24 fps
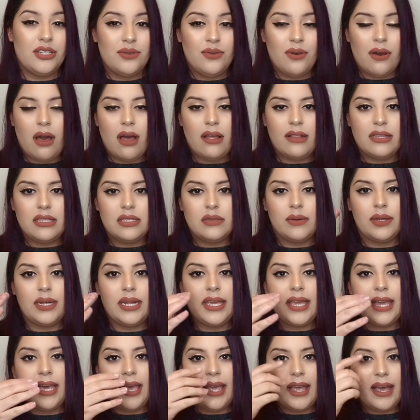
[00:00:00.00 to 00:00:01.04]
too hot and sweaty,
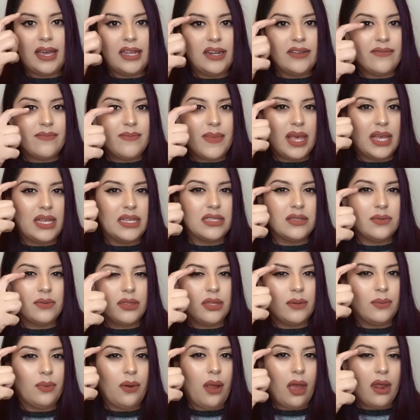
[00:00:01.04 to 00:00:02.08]
it can kind of mix with
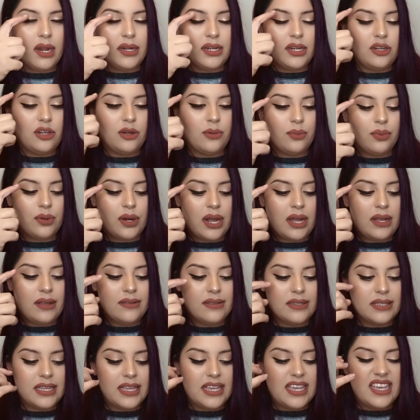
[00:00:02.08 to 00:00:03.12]
the product in your
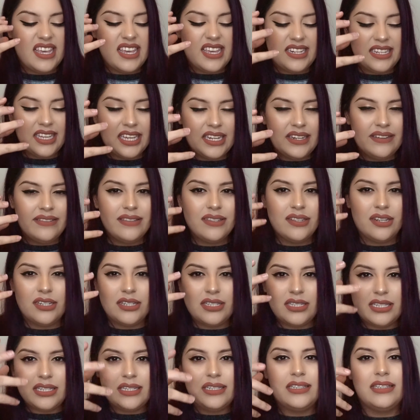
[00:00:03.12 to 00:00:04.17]
brows and kind of start
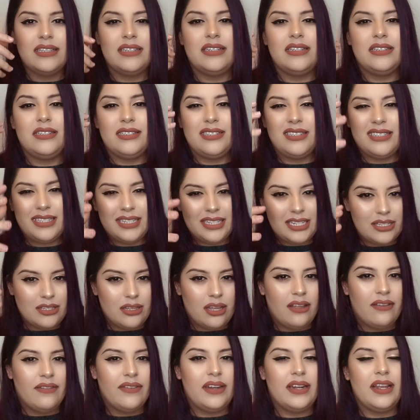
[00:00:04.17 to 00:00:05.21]
to
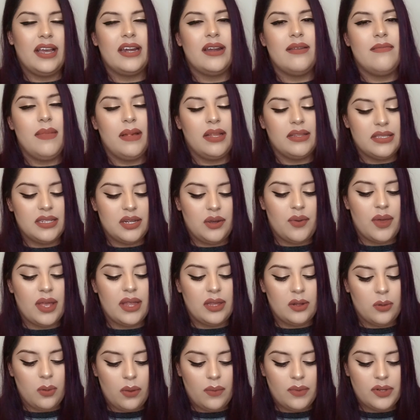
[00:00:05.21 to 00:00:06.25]
dissolve and kind of melt it away a
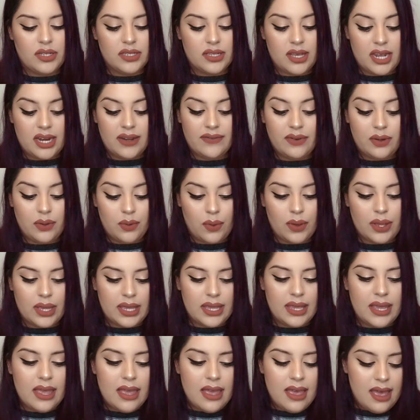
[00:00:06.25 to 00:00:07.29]
little bit, which is kind of
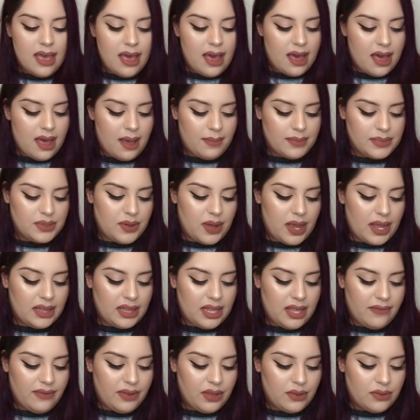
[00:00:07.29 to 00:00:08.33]
annoying. So I
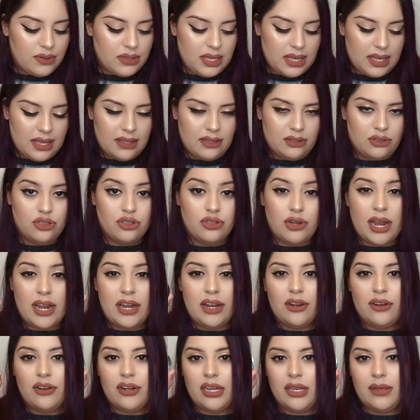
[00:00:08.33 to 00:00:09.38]
love using
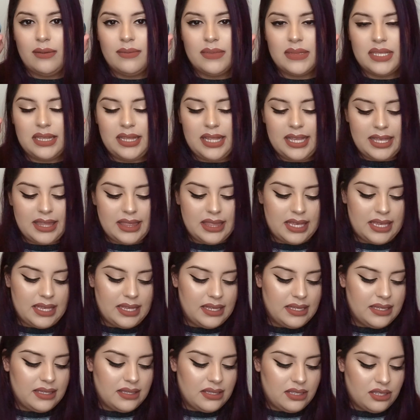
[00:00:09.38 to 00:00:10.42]
drier creams like
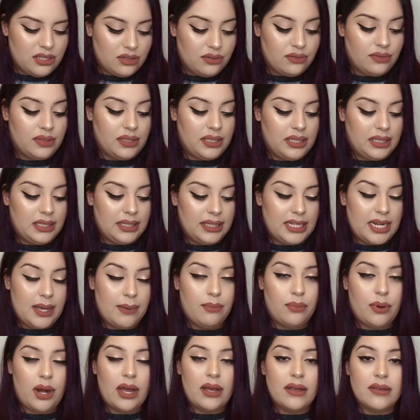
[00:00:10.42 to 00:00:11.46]
these to really clean
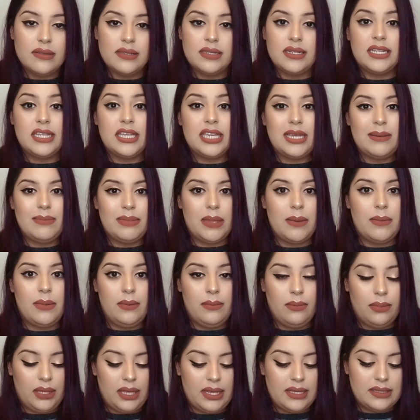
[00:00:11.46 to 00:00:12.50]
up brows and keep them in
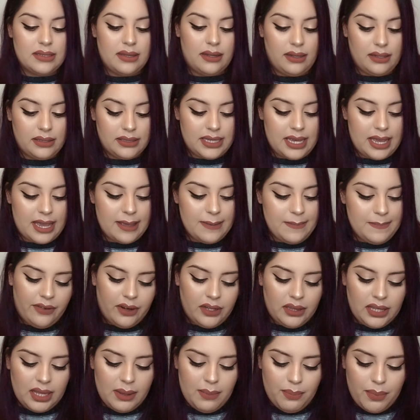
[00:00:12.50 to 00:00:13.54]
place all day. For
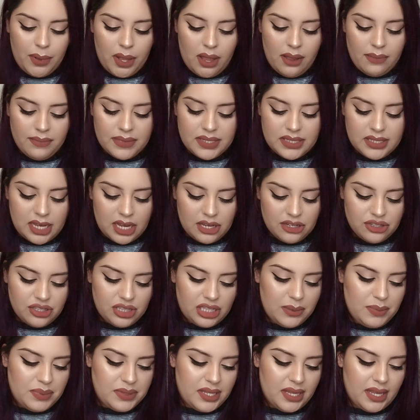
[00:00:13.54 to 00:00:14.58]
lip balm slash
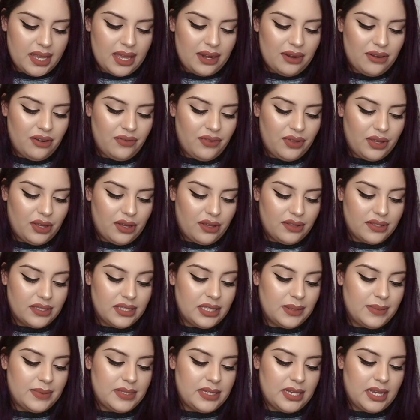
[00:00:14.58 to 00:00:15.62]
lipstick, I don't know if you call this
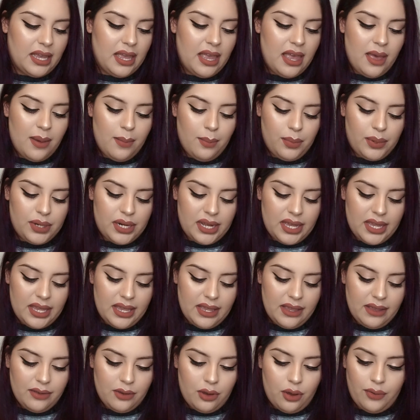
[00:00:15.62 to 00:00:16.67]
lipstick, but
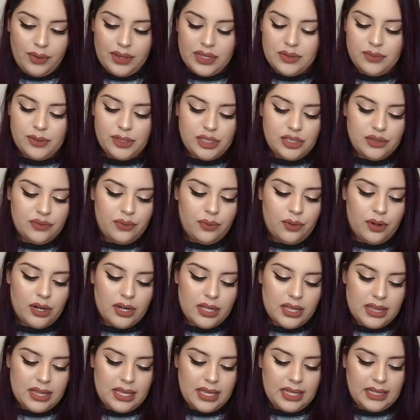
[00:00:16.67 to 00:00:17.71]
I always reach
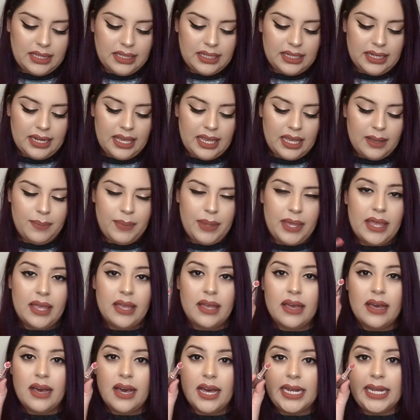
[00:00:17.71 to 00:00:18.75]
for the Clinique
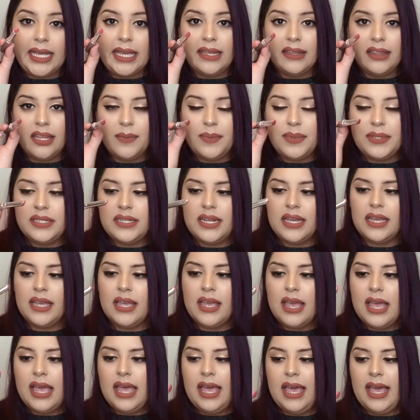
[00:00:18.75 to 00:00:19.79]
Pink Honey lipstick.
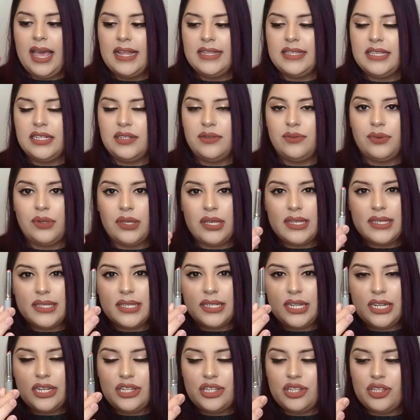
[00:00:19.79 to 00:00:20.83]
It's in a really
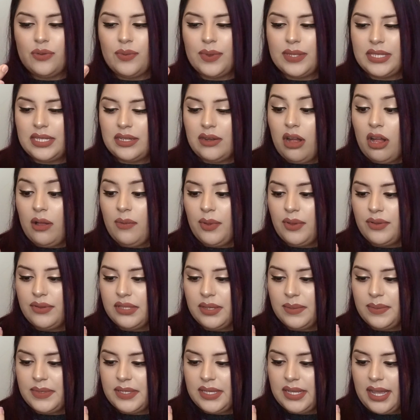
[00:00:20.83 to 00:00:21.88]
skinny tube. It's an almost
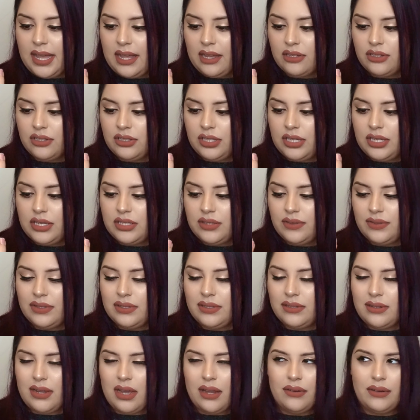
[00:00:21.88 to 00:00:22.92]
lipstick actually, so
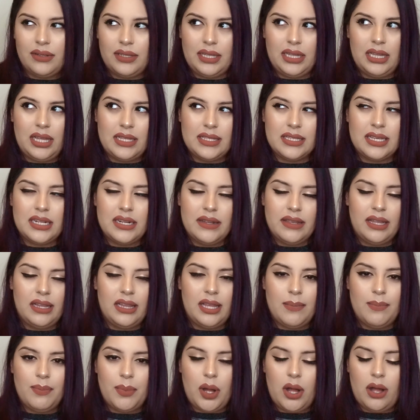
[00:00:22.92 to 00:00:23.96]
it's not really, it's kind of like a
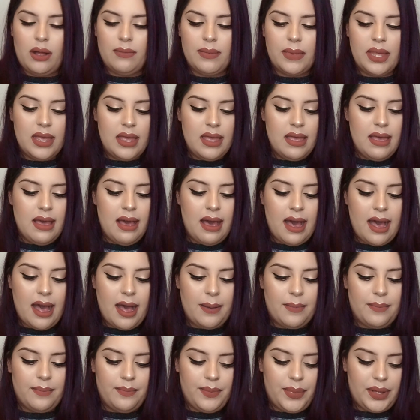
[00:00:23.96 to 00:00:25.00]
lip balm,
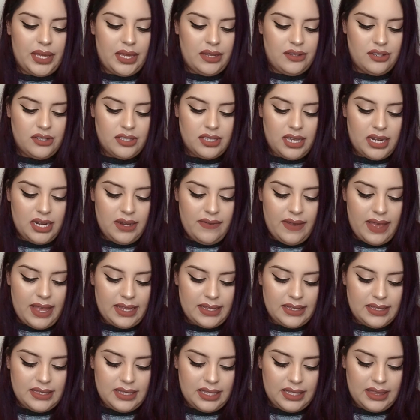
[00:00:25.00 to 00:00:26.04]
but it just kind of
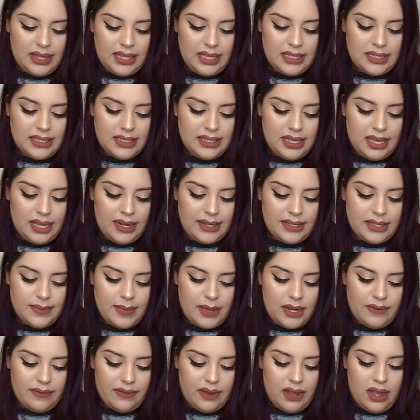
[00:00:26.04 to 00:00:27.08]
adds like the slightest
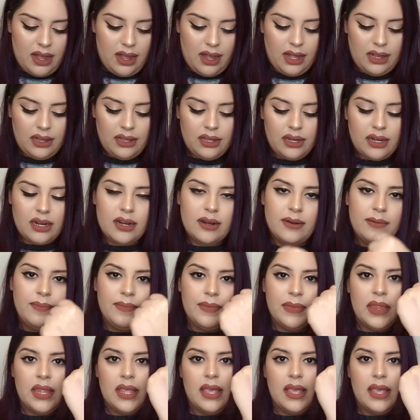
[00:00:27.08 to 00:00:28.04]
amount of color,